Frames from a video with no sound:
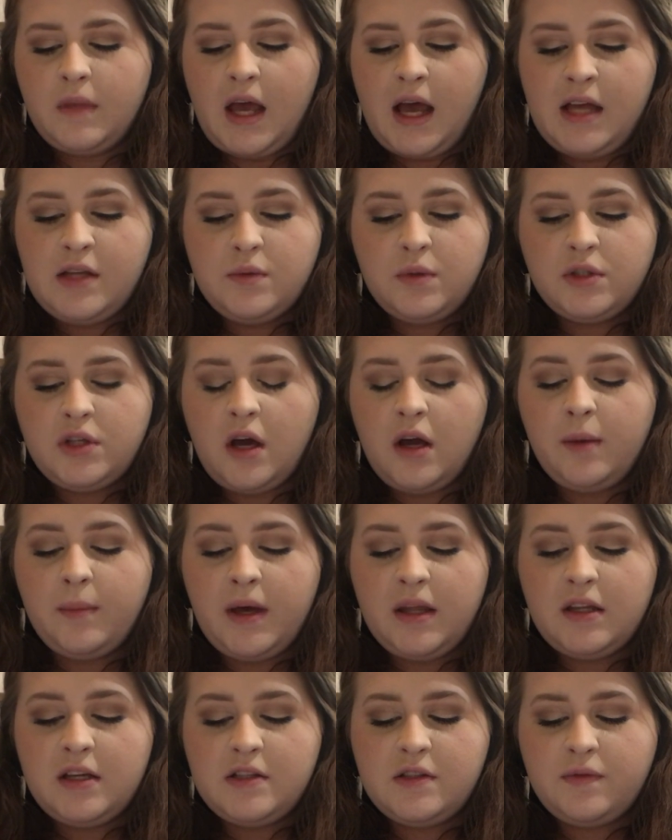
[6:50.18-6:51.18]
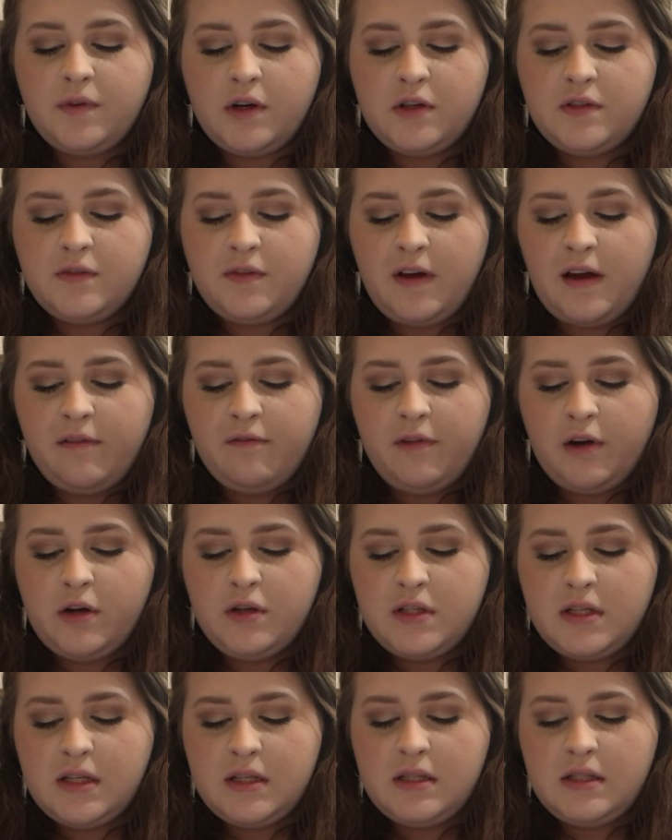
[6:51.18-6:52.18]
as we're talking about these first five
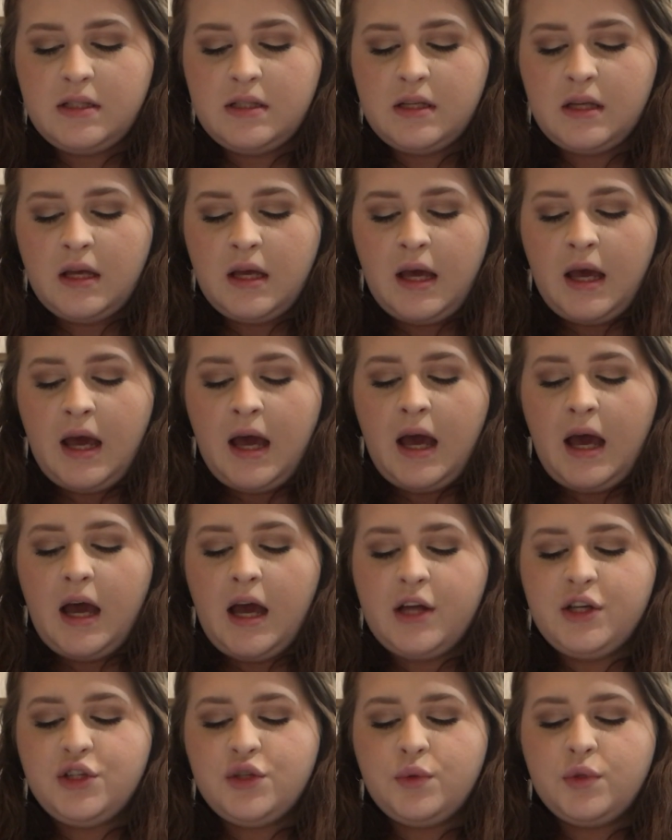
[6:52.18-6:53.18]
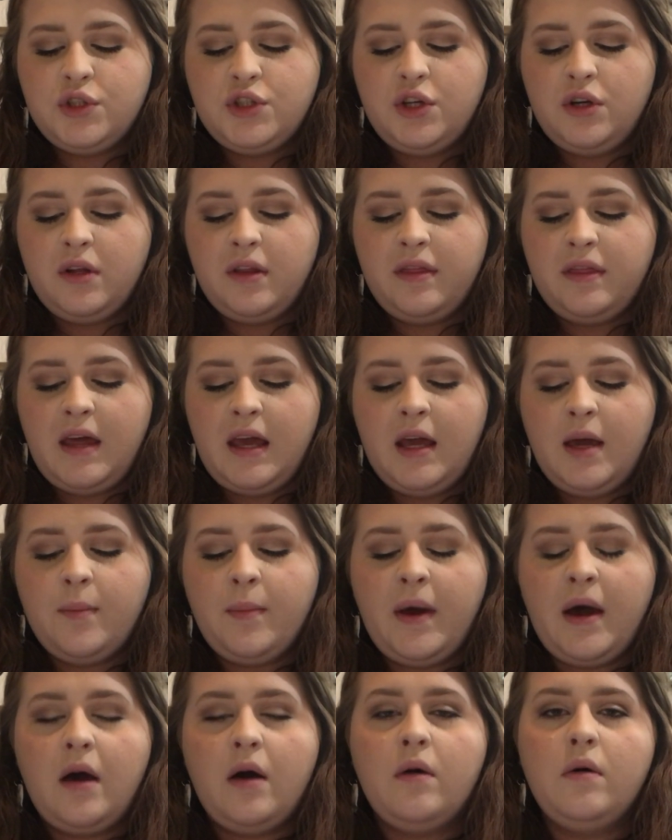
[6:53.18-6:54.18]
verses, I just want you to think
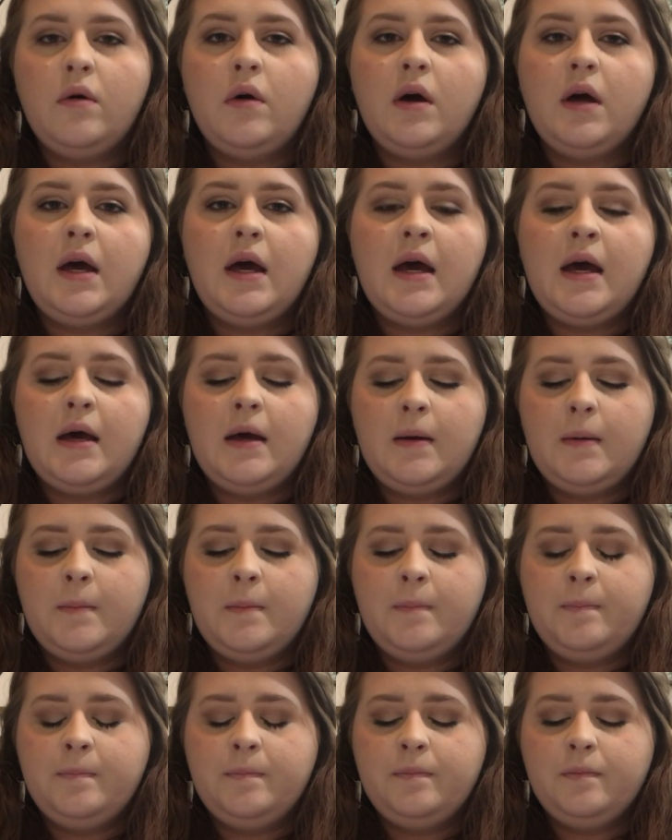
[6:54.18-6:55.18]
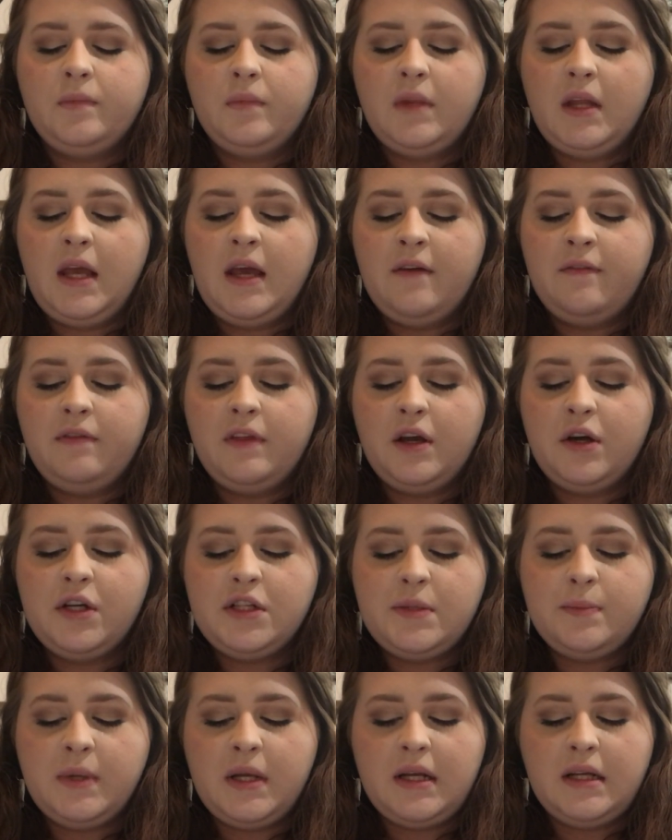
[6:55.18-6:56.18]
about if
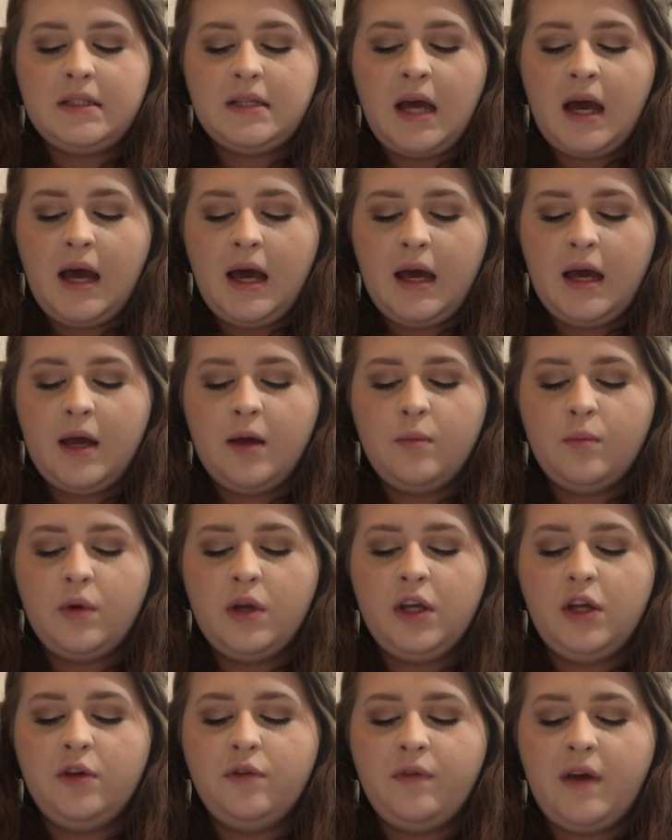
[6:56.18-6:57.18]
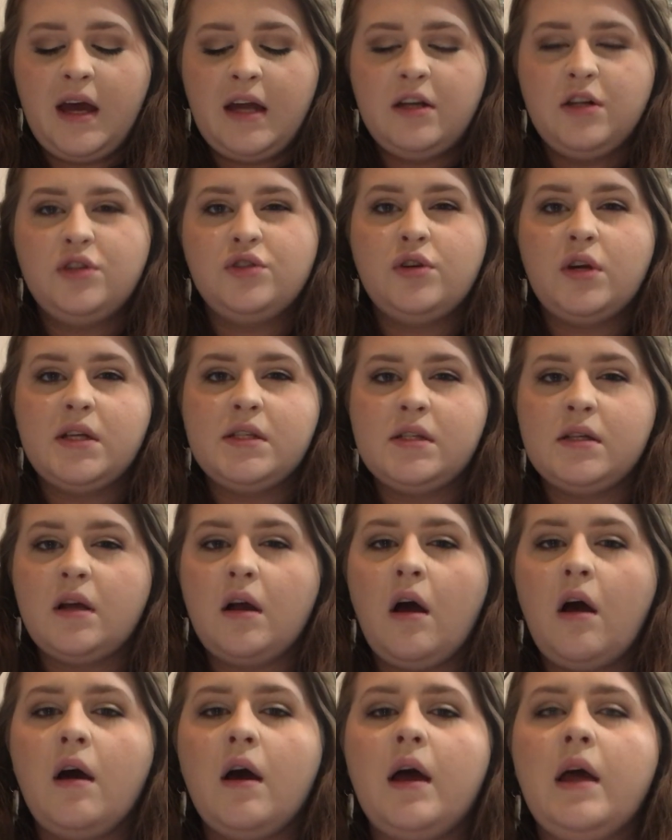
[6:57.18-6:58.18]
there's been a time when you've had to trust
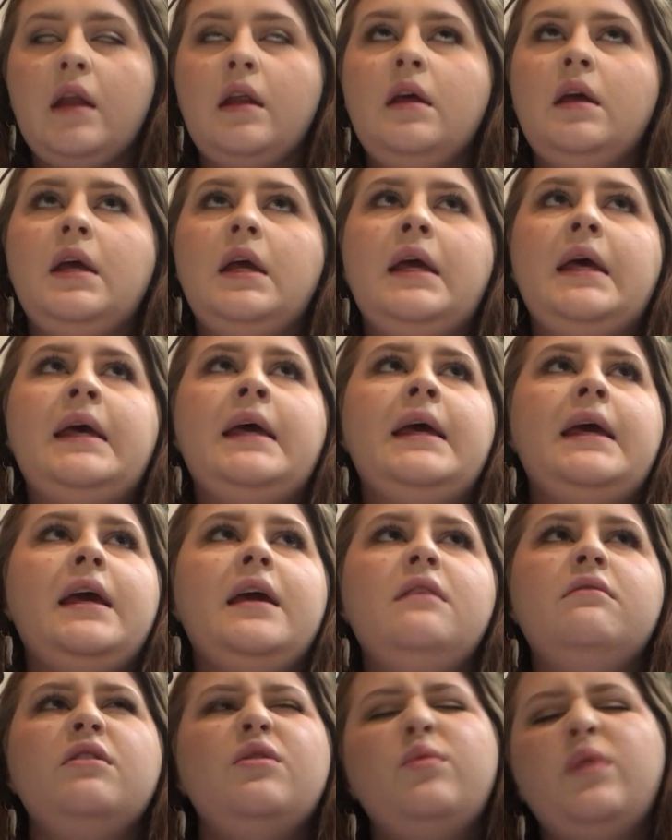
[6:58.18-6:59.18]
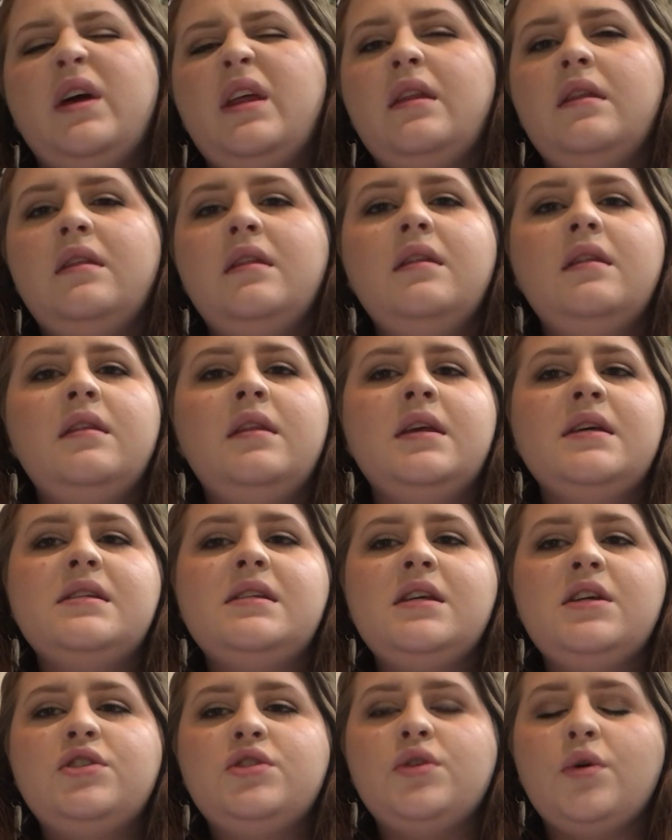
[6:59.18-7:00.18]
God, even when the
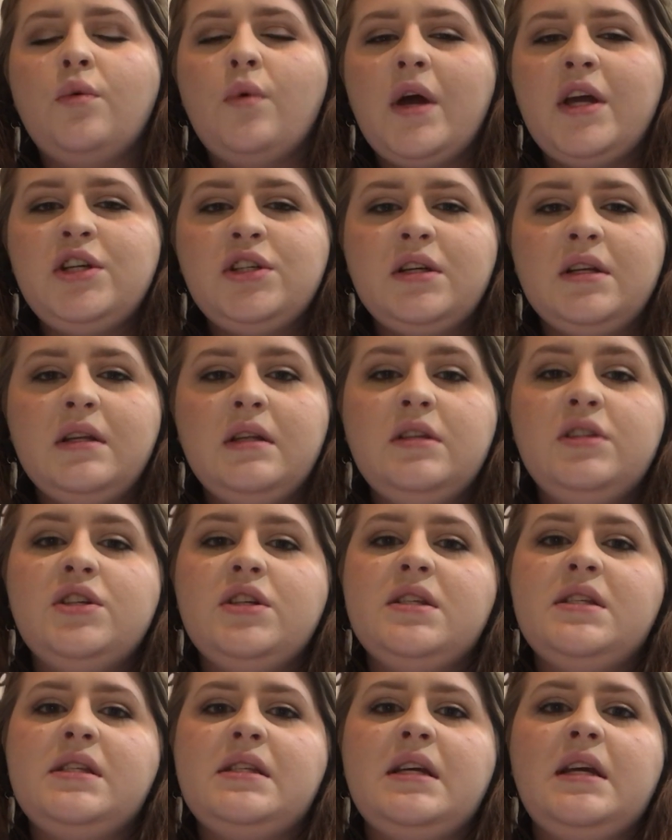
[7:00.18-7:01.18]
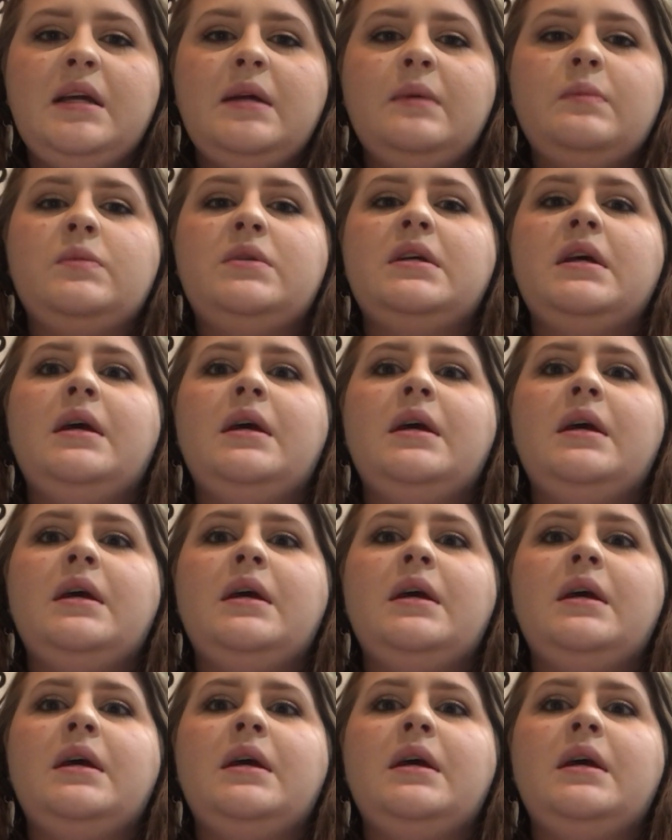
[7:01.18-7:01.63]
situation just seemed